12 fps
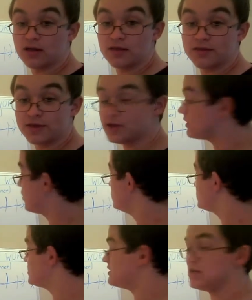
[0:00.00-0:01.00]
then it
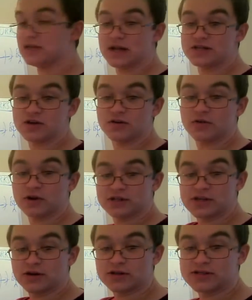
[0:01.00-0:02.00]
goes to the DNS server,
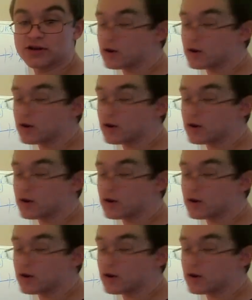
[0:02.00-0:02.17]
etc.,